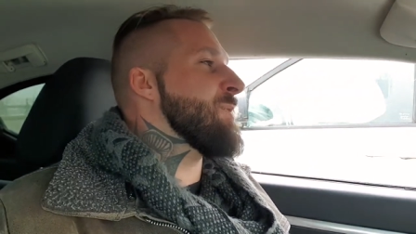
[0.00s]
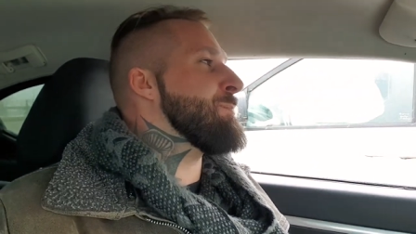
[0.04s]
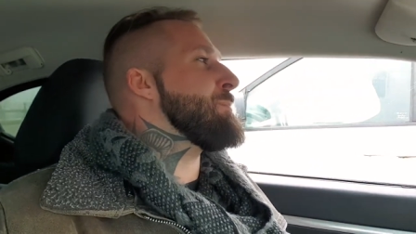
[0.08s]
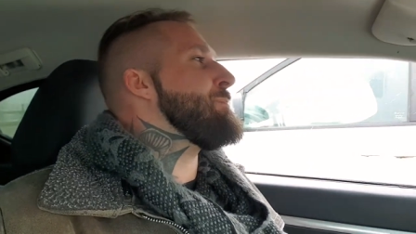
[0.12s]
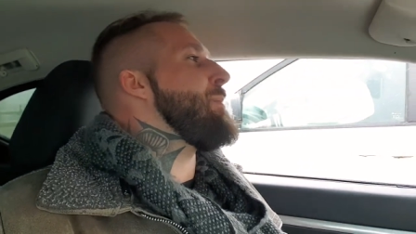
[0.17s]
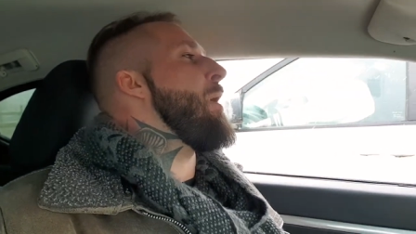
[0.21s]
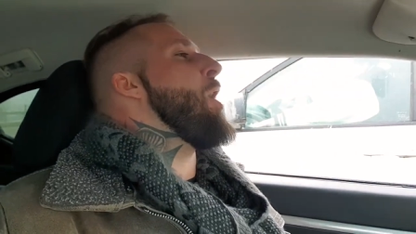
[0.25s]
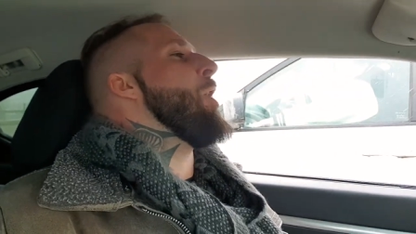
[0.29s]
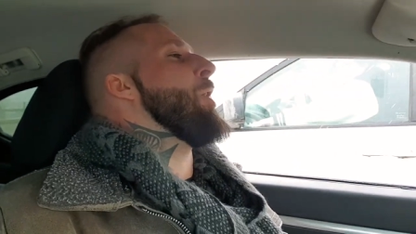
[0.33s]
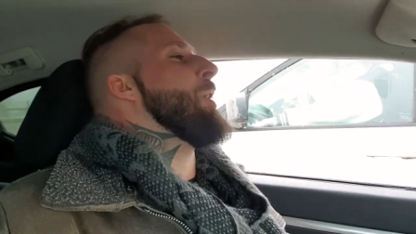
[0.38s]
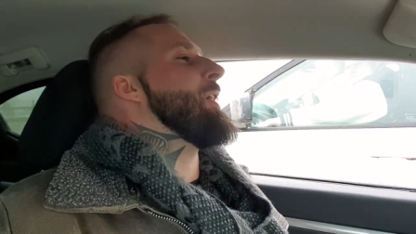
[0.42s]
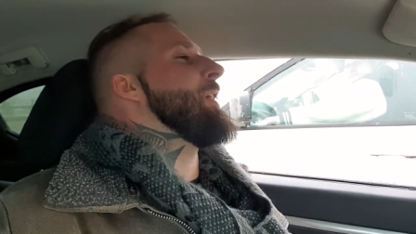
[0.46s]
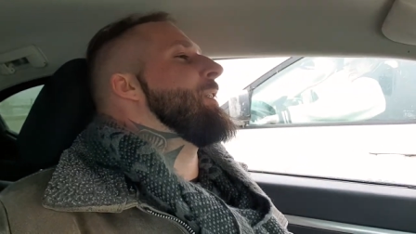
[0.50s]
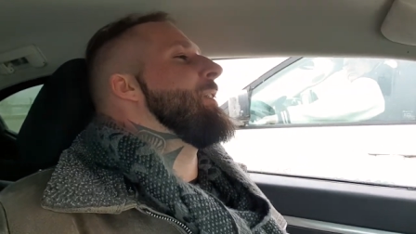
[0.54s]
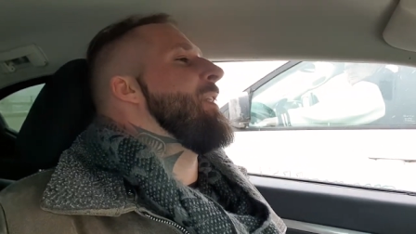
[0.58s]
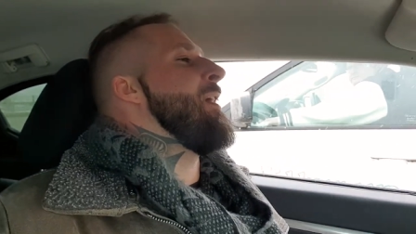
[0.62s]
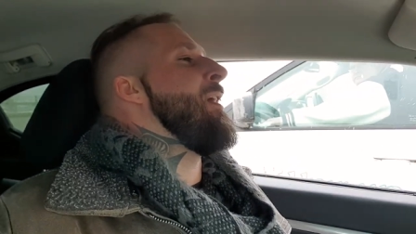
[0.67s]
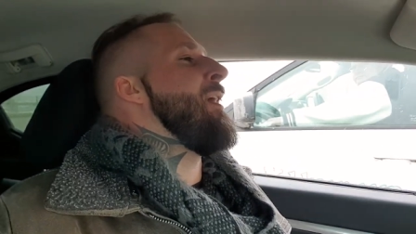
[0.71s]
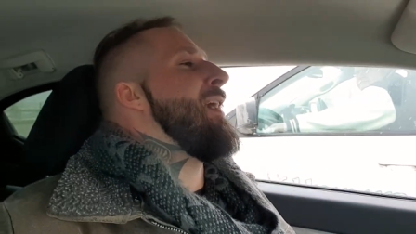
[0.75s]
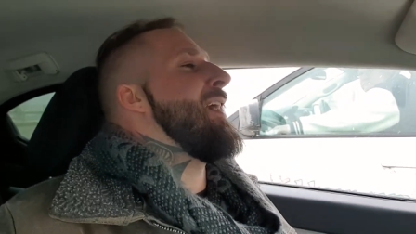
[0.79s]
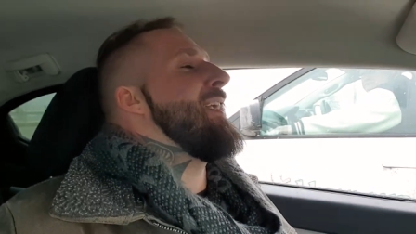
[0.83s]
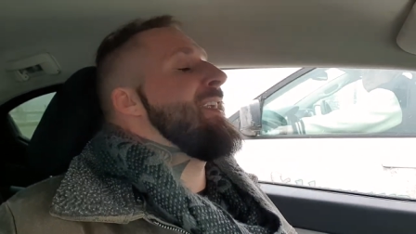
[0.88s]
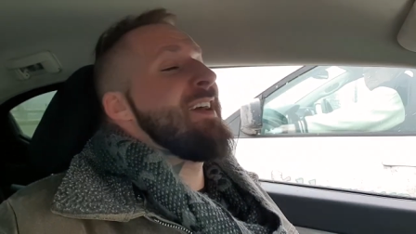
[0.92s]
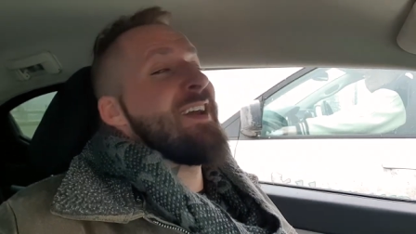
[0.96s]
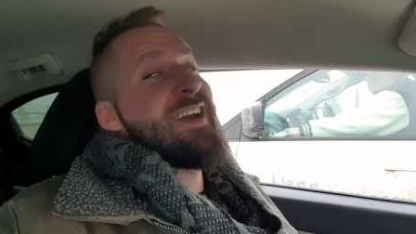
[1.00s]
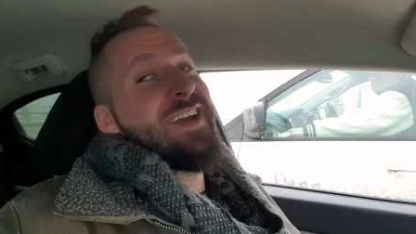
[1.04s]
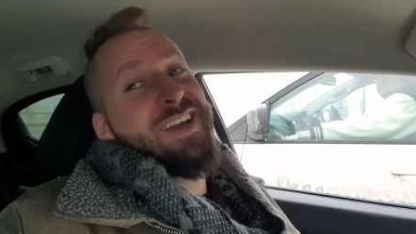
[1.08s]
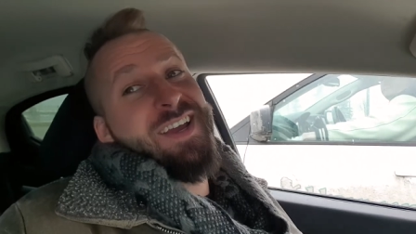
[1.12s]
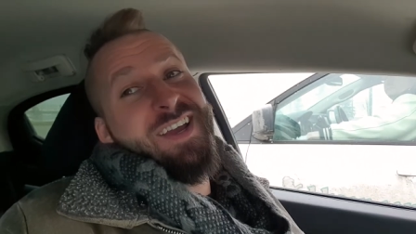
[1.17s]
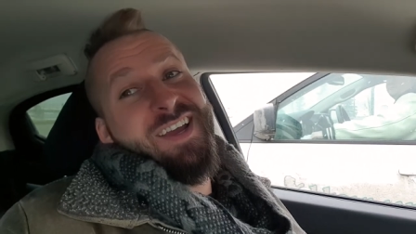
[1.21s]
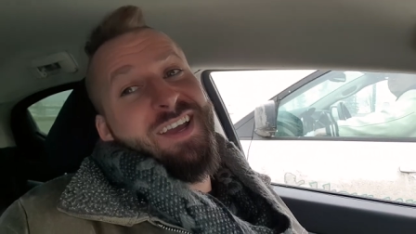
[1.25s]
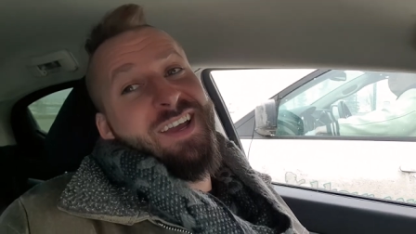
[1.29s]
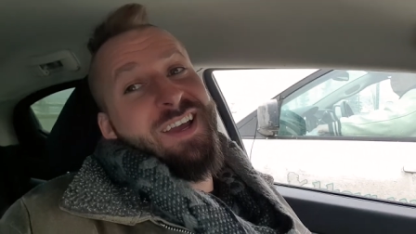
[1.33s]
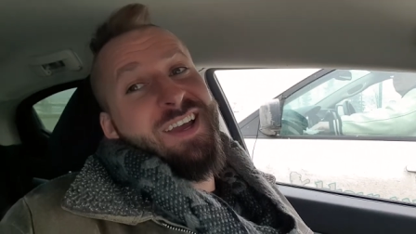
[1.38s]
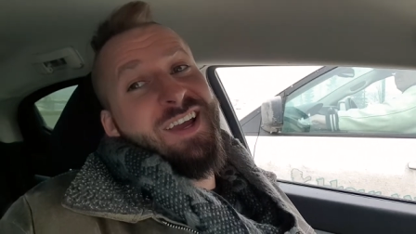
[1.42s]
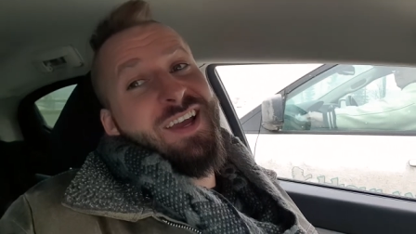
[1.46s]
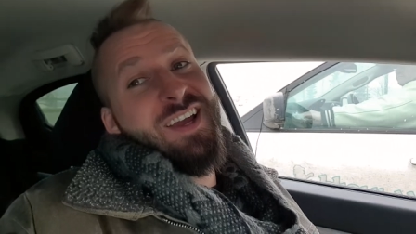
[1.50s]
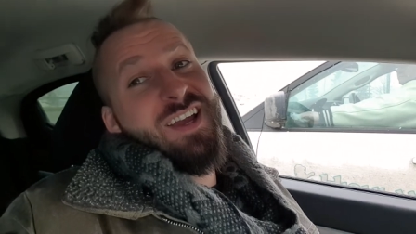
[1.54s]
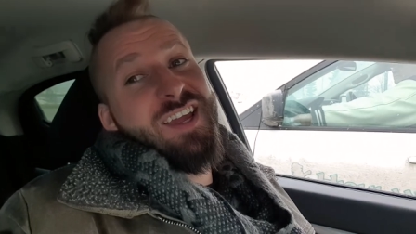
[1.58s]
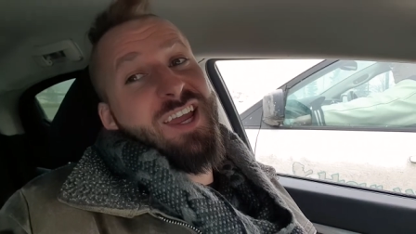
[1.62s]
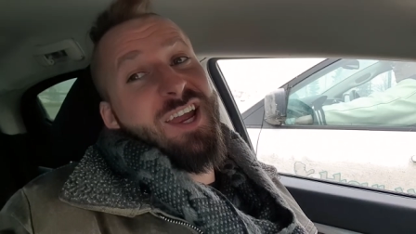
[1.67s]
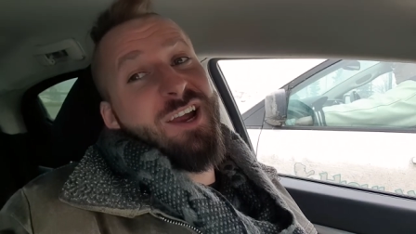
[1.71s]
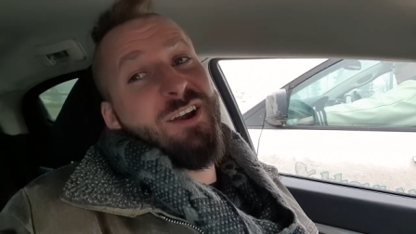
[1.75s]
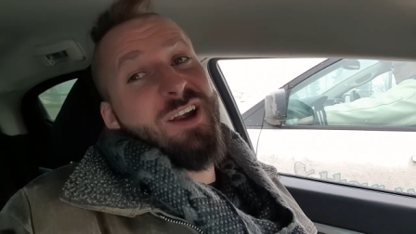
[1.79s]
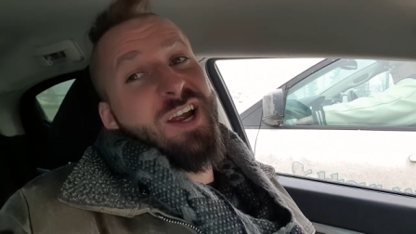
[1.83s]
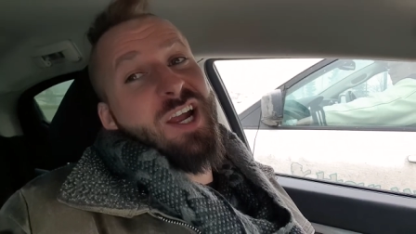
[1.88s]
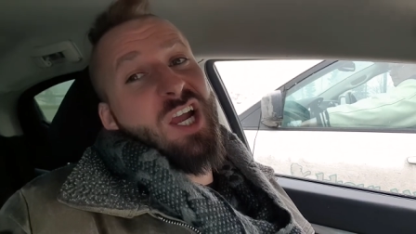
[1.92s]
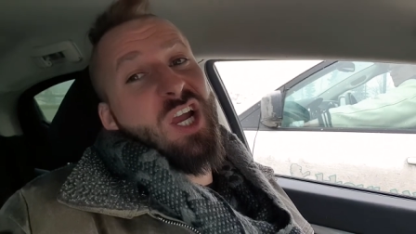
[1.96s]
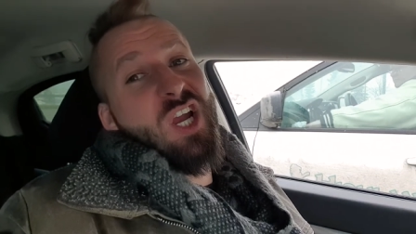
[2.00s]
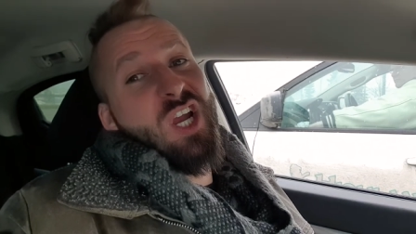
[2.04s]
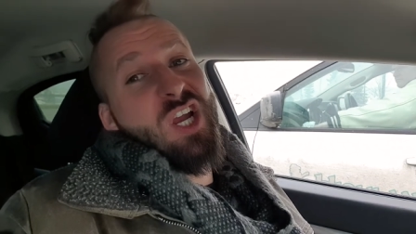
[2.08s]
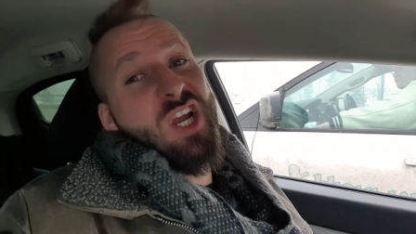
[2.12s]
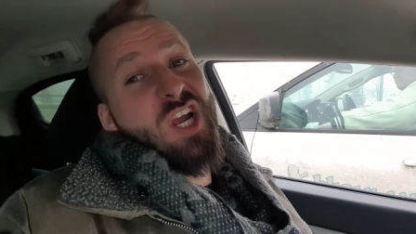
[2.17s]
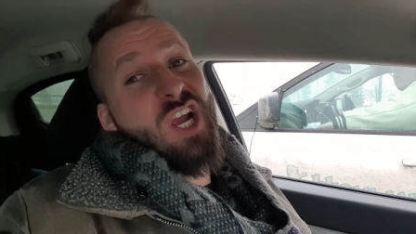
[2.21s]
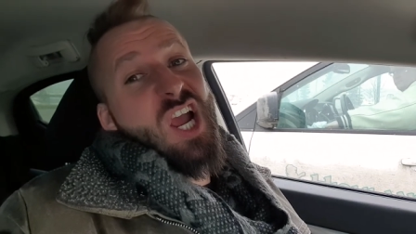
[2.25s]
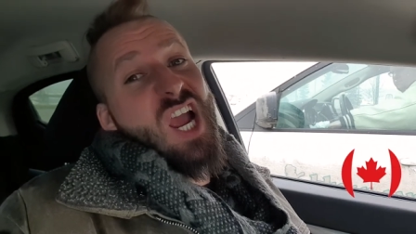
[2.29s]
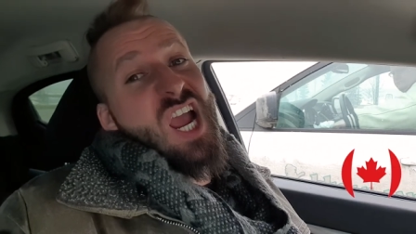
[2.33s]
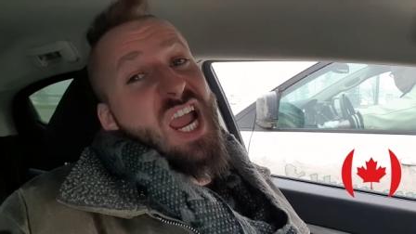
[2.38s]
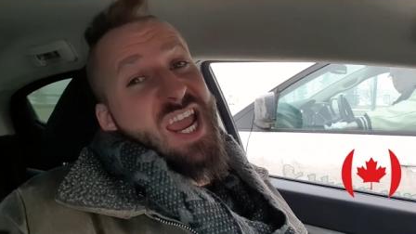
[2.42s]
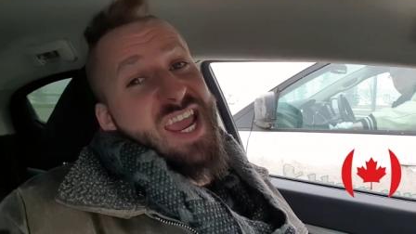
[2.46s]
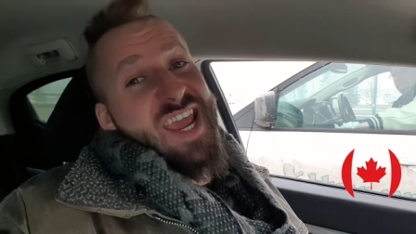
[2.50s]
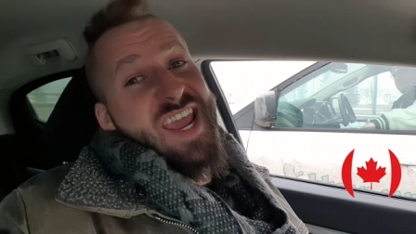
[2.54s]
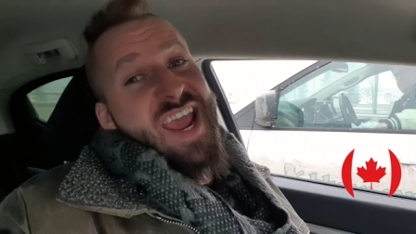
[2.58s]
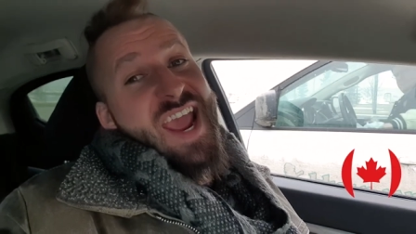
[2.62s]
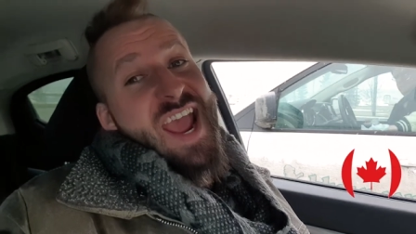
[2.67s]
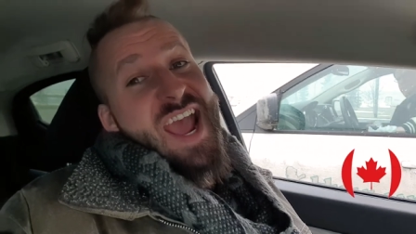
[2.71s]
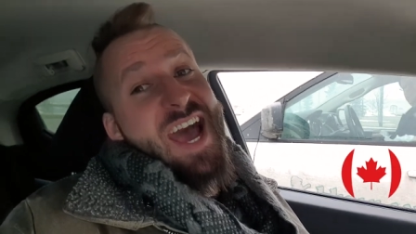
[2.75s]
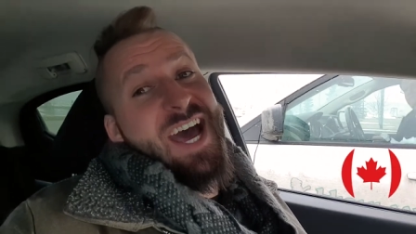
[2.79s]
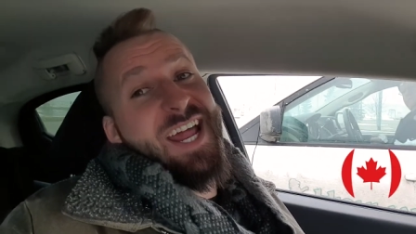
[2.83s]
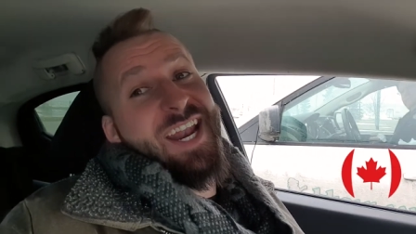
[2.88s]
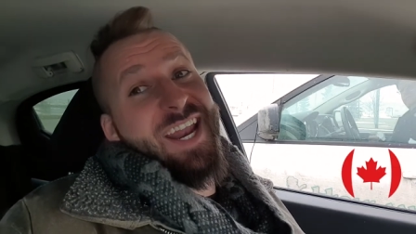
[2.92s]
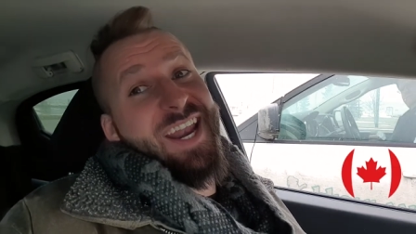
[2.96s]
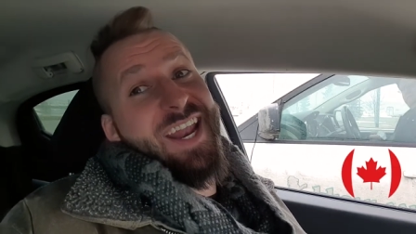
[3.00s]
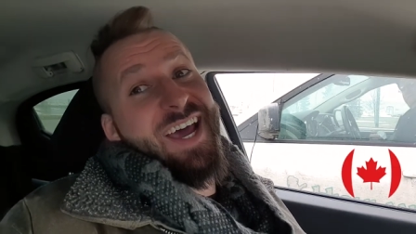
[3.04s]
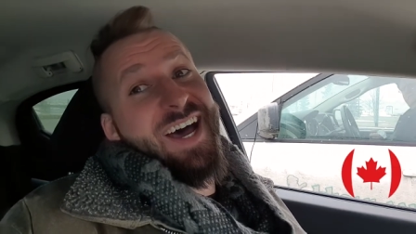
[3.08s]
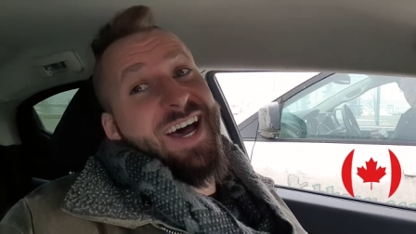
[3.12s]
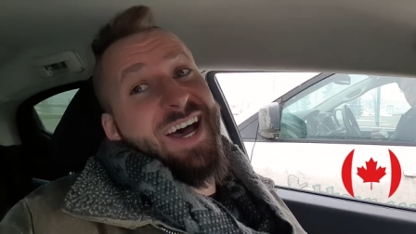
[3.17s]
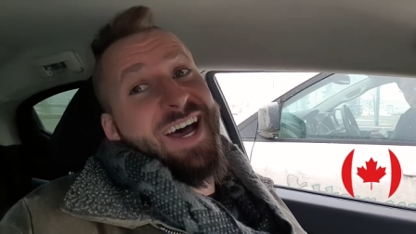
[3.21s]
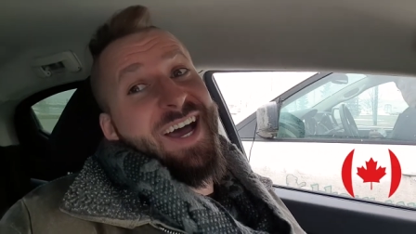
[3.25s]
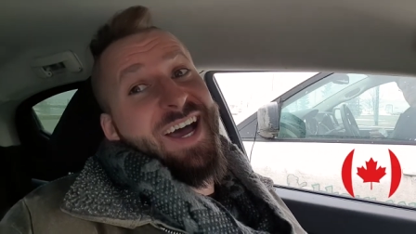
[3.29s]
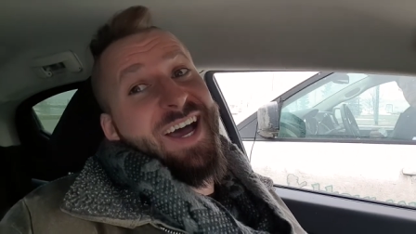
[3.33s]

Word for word: parking lot here in Canada